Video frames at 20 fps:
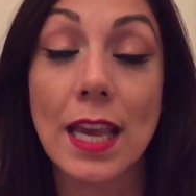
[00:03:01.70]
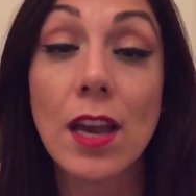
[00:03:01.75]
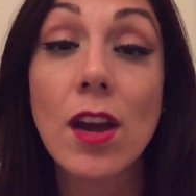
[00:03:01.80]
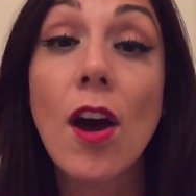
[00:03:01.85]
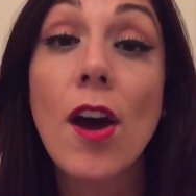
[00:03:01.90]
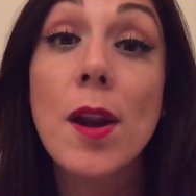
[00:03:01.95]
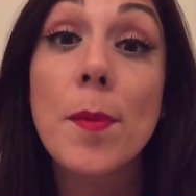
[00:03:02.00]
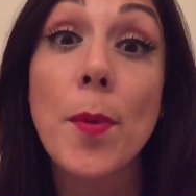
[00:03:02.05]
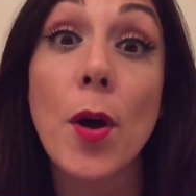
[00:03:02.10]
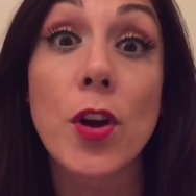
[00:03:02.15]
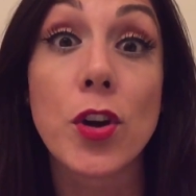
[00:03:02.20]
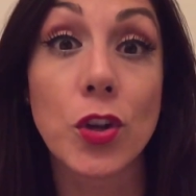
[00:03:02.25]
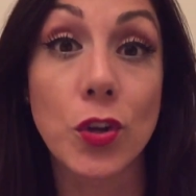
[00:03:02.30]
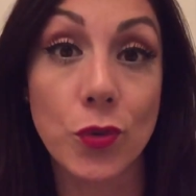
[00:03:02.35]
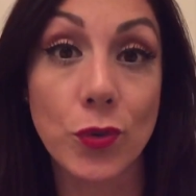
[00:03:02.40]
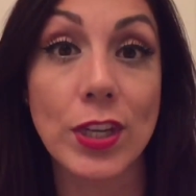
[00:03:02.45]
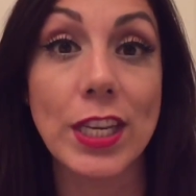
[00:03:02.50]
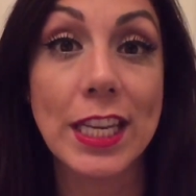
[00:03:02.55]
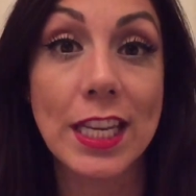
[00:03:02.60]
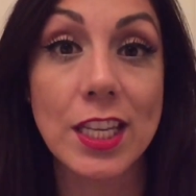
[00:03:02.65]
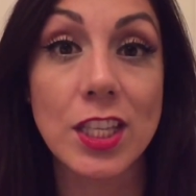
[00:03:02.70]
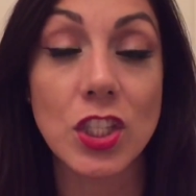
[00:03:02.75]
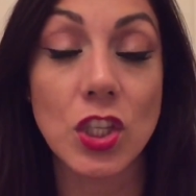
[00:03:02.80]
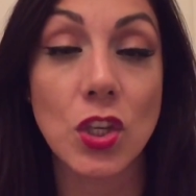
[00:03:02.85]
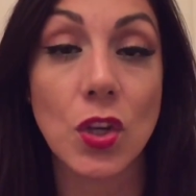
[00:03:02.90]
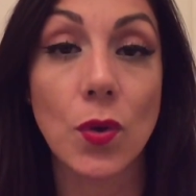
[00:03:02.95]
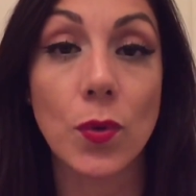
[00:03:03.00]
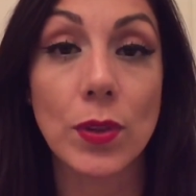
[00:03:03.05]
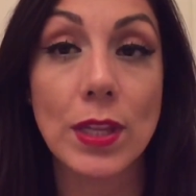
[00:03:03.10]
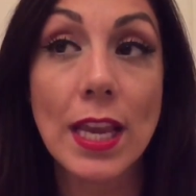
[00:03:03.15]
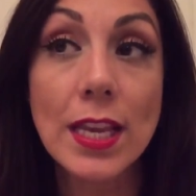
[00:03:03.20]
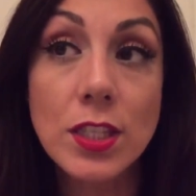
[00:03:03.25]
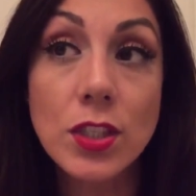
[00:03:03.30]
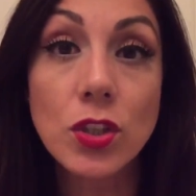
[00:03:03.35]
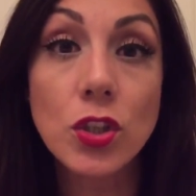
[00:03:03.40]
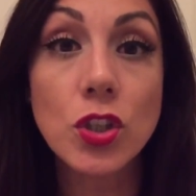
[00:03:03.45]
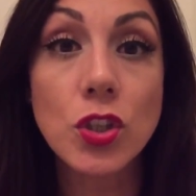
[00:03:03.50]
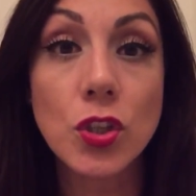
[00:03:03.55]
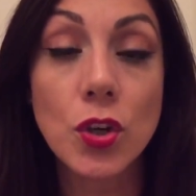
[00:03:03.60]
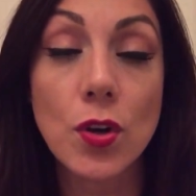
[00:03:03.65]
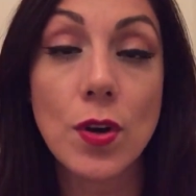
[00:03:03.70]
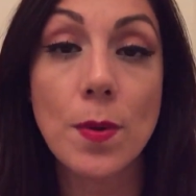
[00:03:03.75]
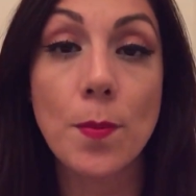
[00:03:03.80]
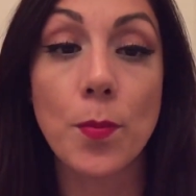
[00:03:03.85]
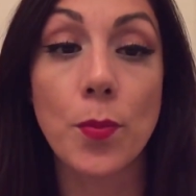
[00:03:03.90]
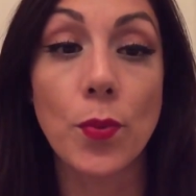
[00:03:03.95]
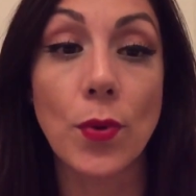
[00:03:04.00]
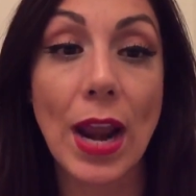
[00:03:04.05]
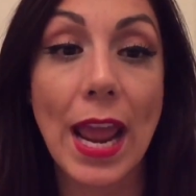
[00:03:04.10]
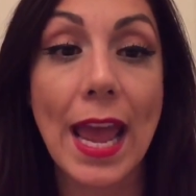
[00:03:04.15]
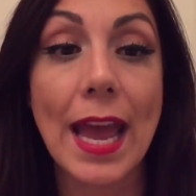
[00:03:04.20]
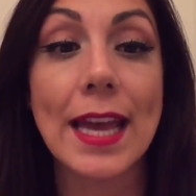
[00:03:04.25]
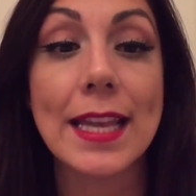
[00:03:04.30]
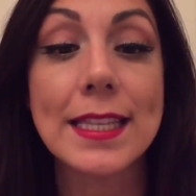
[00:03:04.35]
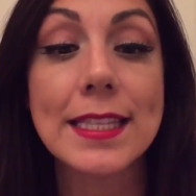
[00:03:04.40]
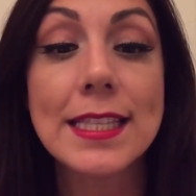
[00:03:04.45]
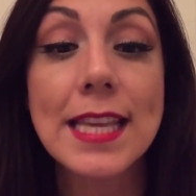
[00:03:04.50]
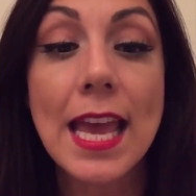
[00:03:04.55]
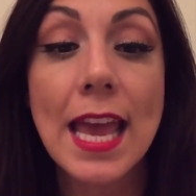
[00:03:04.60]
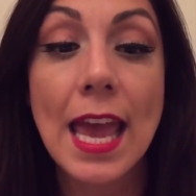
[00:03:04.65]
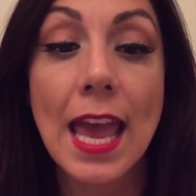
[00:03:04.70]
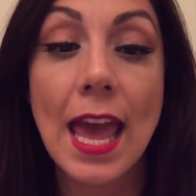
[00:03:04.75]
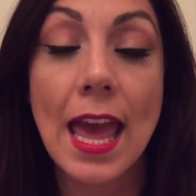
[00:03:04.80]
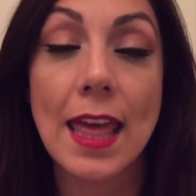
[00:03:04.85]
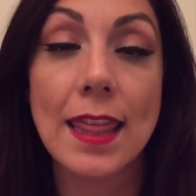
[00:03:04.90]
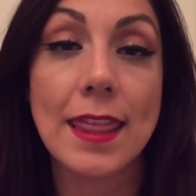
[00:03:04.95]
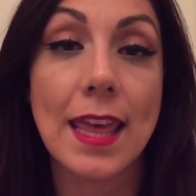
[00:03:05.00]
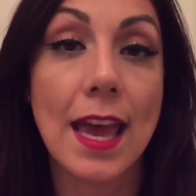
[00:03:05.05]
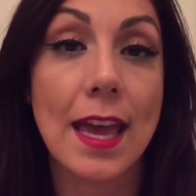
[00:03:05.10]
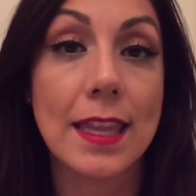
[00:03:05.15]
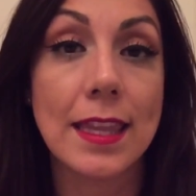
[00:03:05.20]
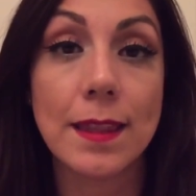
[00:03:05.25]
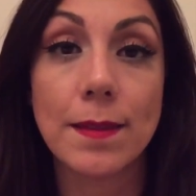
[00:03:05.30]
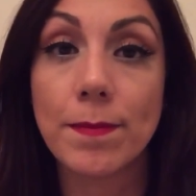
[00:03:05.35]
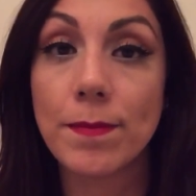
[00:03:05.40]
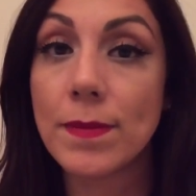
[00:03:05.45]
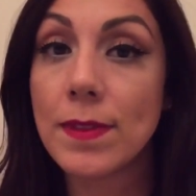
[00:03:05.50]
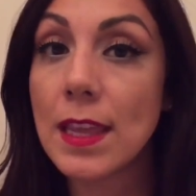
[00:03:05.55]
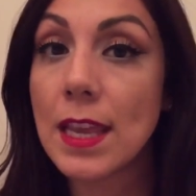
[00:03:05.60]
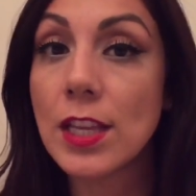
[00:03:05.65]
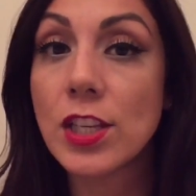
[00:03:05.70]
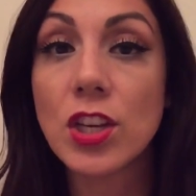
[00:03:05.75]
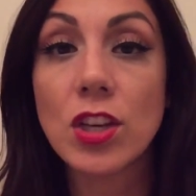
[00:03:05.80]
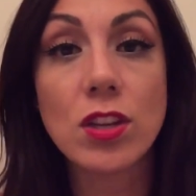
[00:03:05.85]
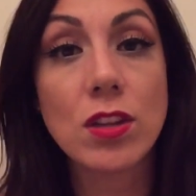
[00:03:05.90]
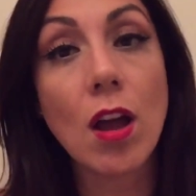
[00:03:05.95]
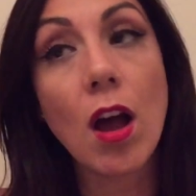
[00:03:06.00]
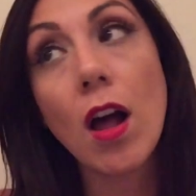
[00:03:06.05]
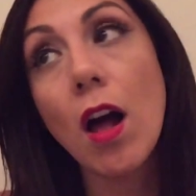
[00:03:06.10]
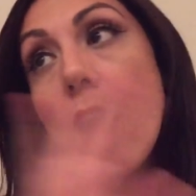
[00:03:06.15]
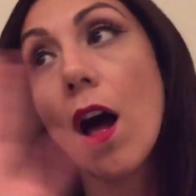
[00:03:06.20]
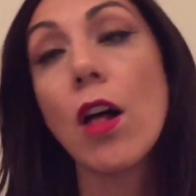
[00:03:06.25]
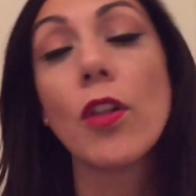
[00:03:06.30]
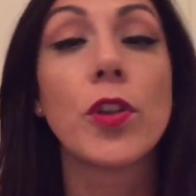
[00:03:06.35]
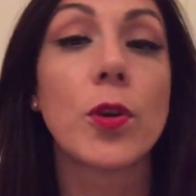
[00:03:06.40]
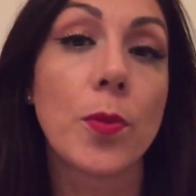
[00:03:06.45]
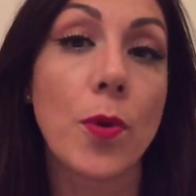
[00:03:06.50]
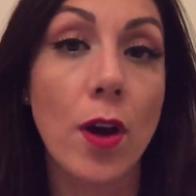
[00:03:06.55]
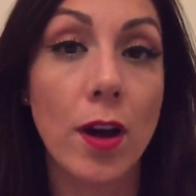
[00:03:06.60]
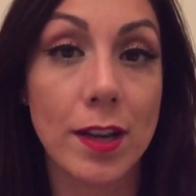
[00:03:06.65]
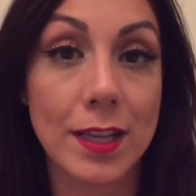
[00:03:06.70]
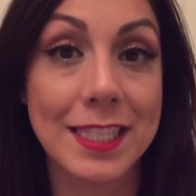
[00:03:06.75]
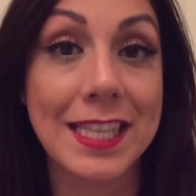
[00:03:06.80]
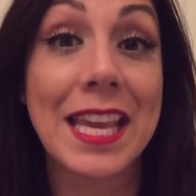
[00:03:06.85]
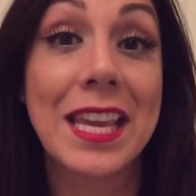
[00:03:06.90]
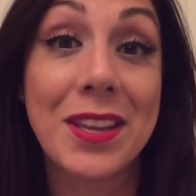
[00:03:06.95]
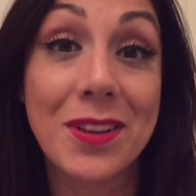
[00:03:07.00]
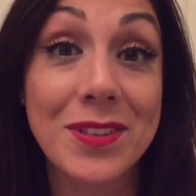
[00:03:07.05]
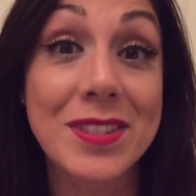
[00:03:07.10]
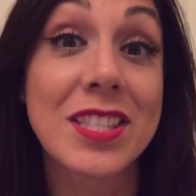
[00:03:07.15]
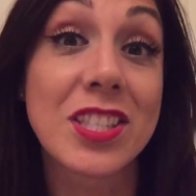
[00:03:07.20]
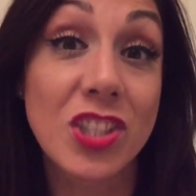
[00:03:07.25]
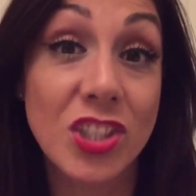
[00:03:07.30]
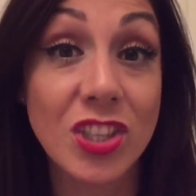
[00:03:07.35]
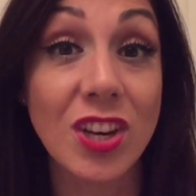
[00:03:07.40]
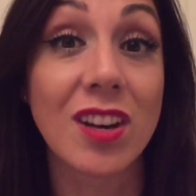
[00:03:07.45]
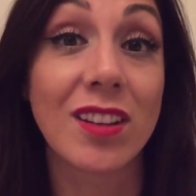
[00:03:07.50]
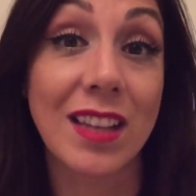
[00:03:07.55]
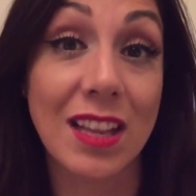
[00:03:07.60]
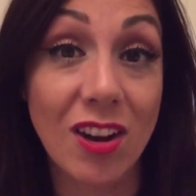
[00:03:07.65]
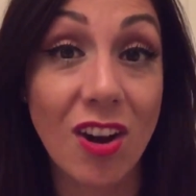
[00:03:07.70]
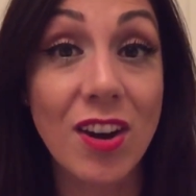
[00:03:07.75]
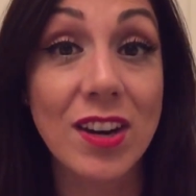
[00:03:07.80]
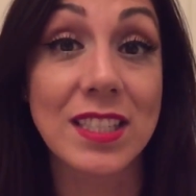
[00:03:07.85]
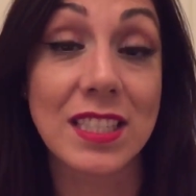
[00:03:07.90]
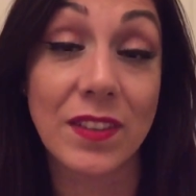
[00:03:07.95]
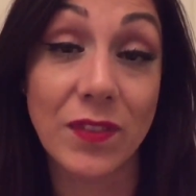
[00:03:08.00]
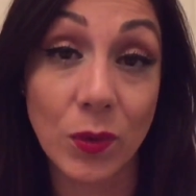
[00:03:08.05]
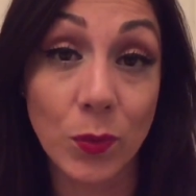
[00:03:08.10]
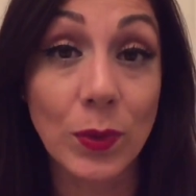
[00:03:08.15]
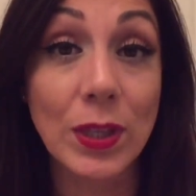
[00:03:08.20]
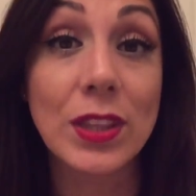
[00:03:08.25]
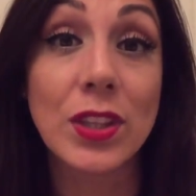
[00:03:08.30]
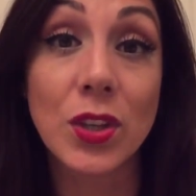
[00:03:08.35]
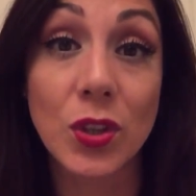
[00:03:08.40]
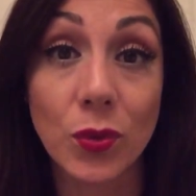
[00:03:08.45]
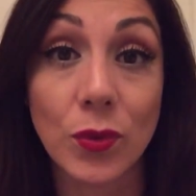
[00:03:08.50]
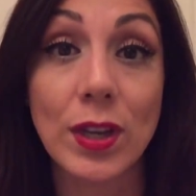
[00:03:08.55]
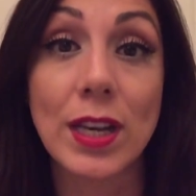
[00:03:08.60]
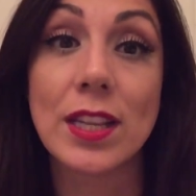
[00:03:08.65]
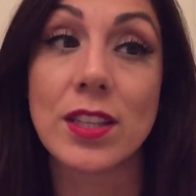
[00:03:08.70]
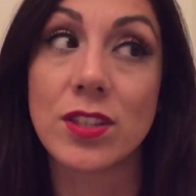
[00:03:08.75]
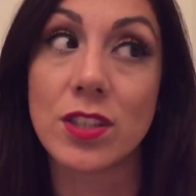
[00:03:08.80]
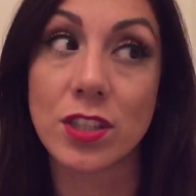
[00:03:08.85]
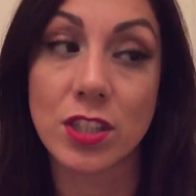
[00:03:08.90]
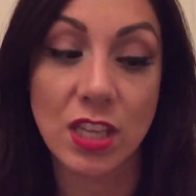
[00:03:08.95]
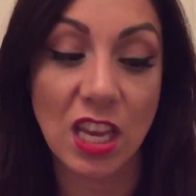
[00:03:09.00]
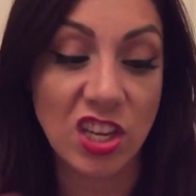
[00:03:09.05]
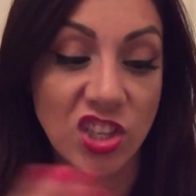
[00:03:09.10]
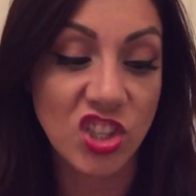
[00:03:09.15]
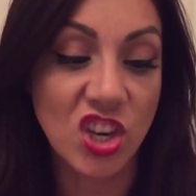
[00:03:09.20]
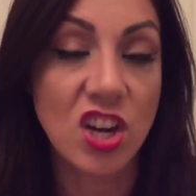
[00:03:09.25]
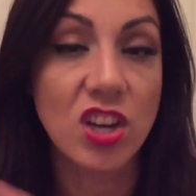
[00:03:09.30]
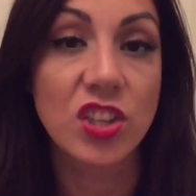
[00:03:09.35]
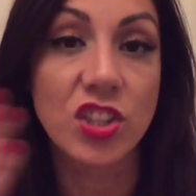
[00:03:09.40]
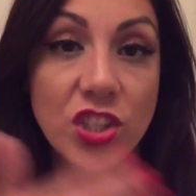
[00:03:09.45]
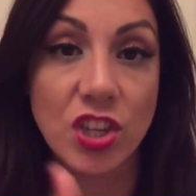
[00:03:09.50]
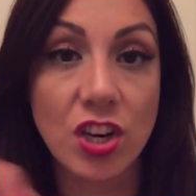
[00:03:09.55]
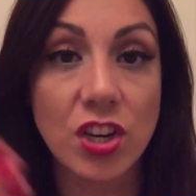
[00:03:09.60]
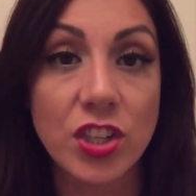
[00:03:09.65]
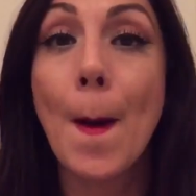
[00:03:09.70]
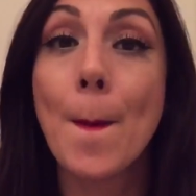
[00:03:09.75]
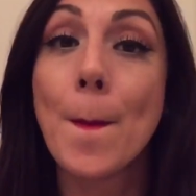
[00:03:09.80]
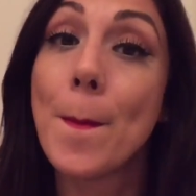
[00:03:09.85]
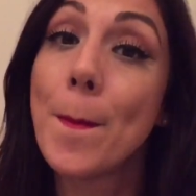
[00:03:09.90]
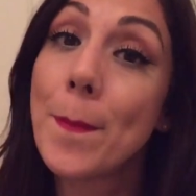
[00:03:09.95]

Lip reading: get caught up on ingredients. Yes, there's certain brands that all their products they use is junk. Like honestly, if you read the ingredients, it's like junk.